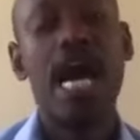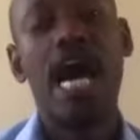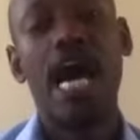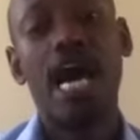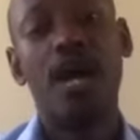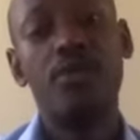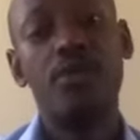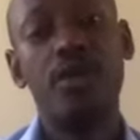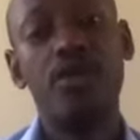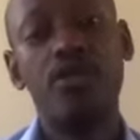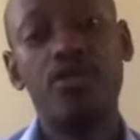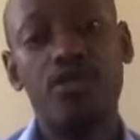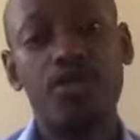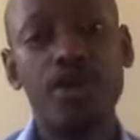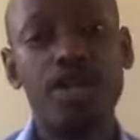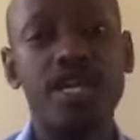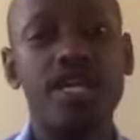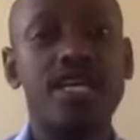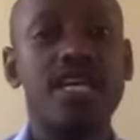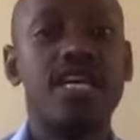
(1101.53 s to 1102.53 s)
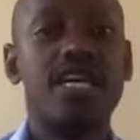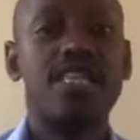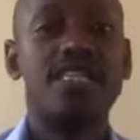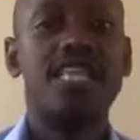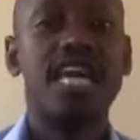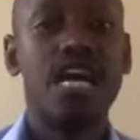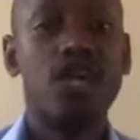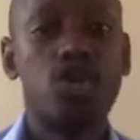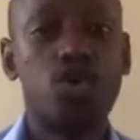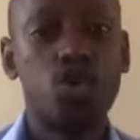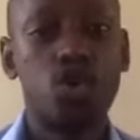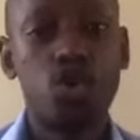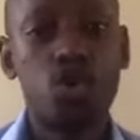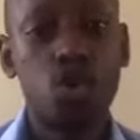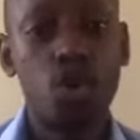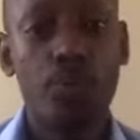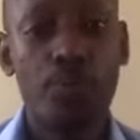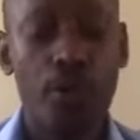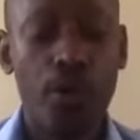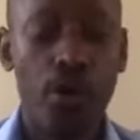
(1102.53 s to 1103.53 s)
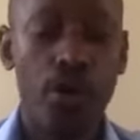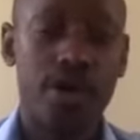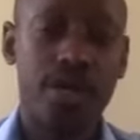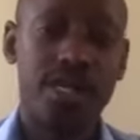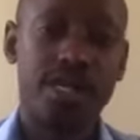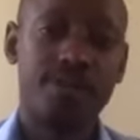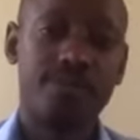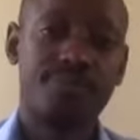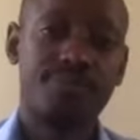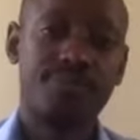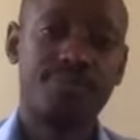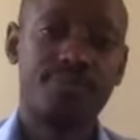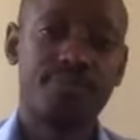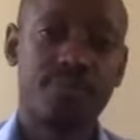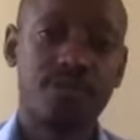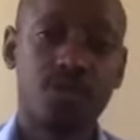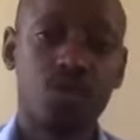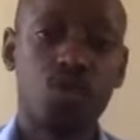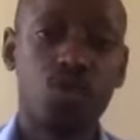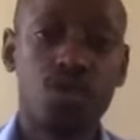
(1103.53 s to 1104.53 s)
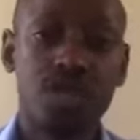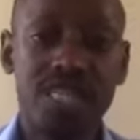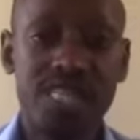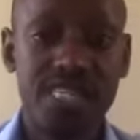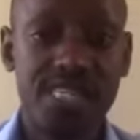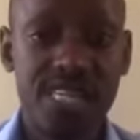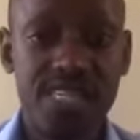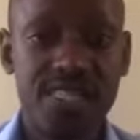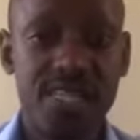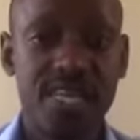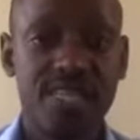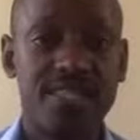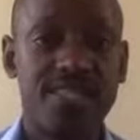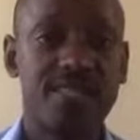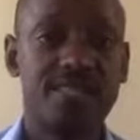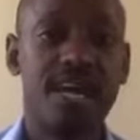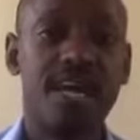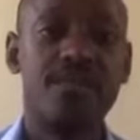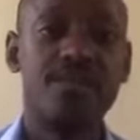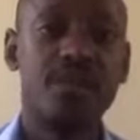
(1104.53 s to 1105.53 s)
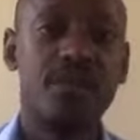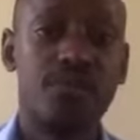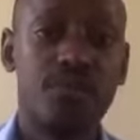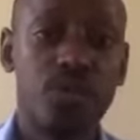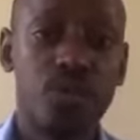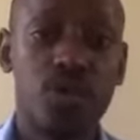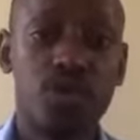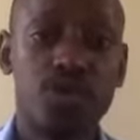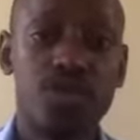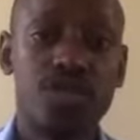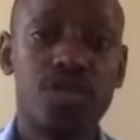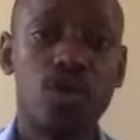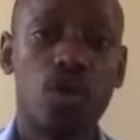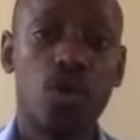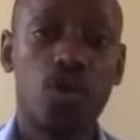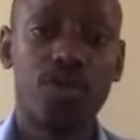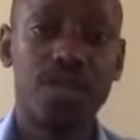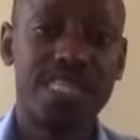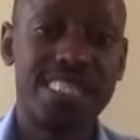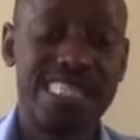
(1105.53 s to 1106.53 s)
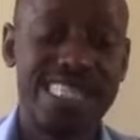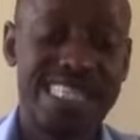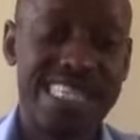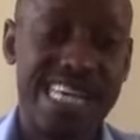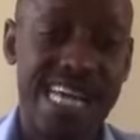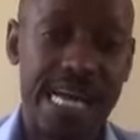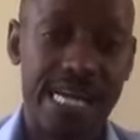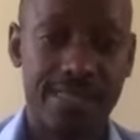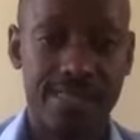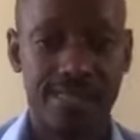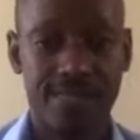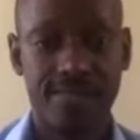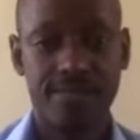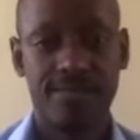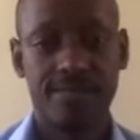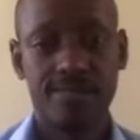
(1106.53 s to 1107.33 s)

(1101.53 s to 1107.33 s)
And then three, they are too prone to diseases than the bulls or the steers.